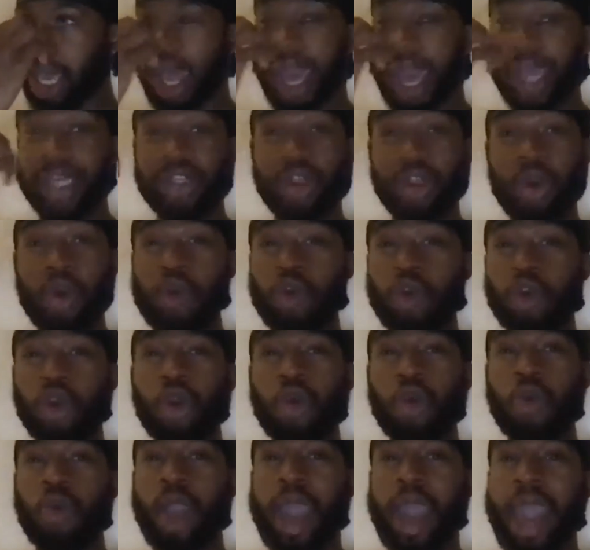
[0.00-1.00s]
don't know
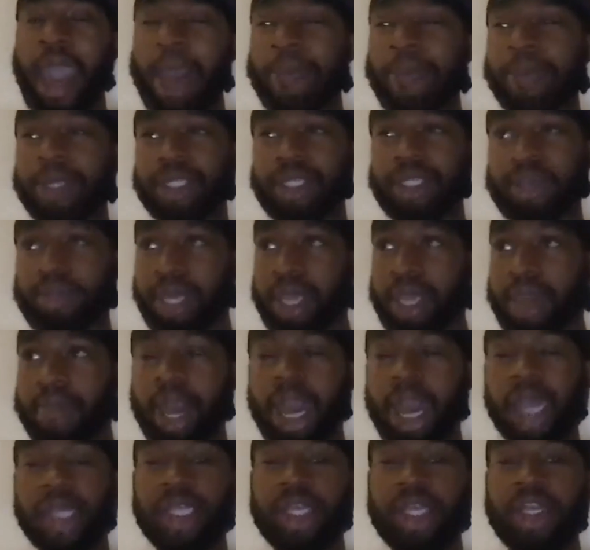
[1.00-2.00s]
what happened to me, but
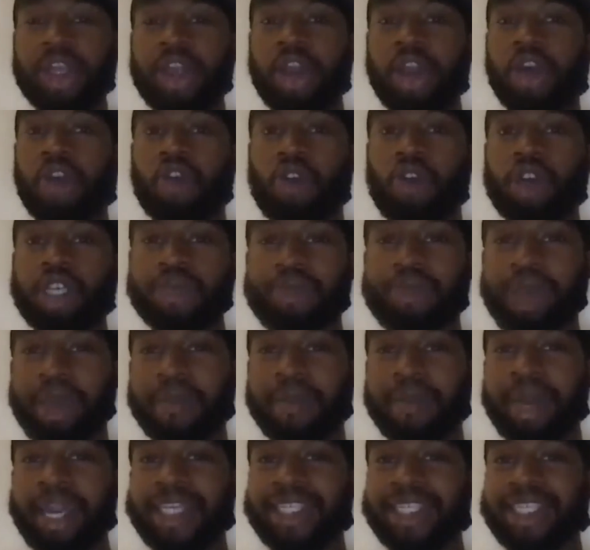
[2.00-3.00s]
I didn't cross my
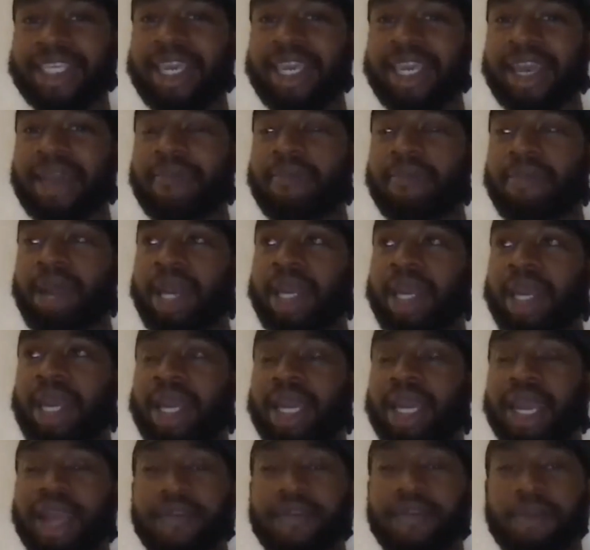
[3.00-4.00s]
mind to get a mic. I
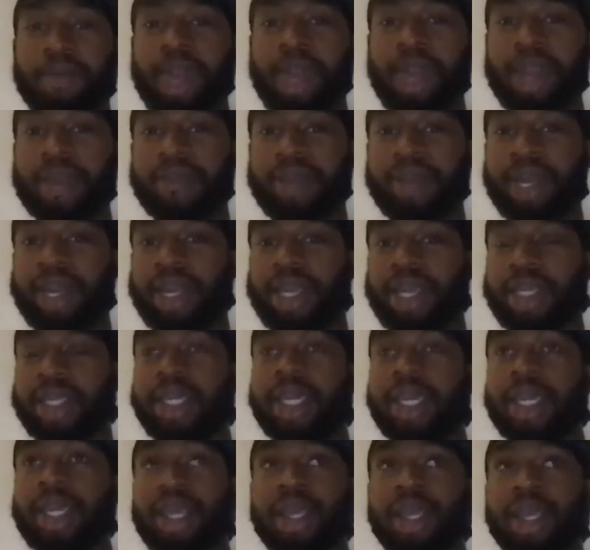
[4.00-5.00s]
didn't have a mic for like a
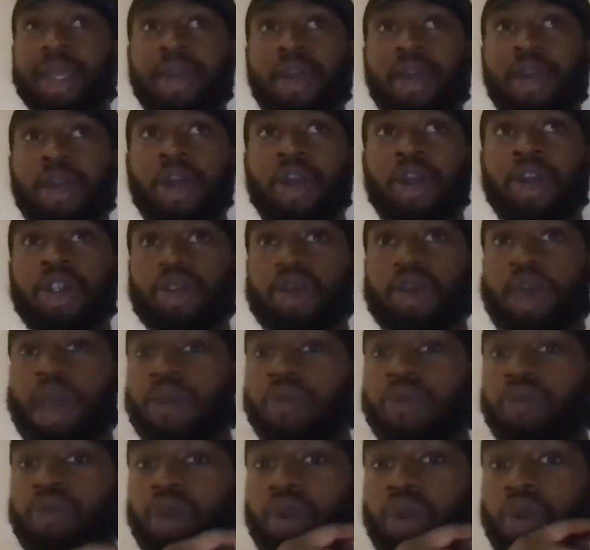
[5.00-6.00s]
year. So I
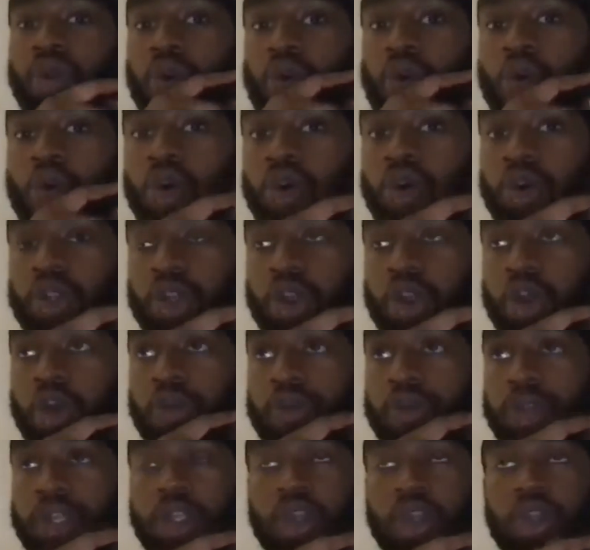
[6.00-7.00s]
would record
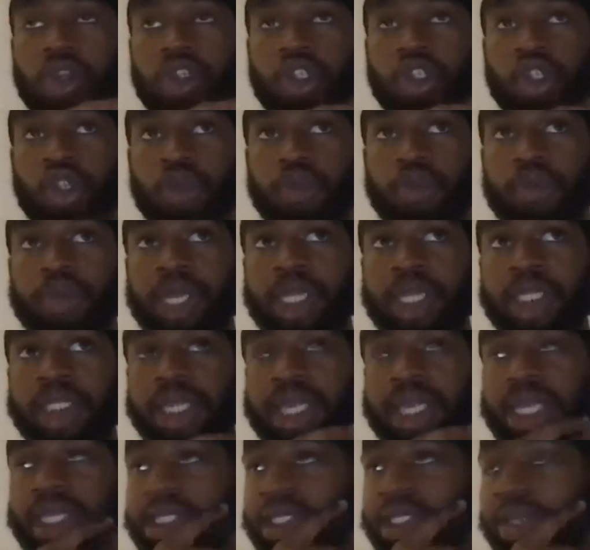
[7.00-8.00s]
over YouTube beats
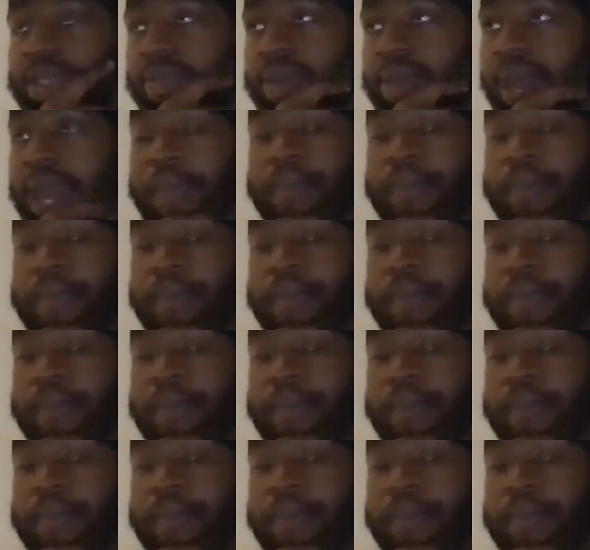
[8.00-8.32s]
into my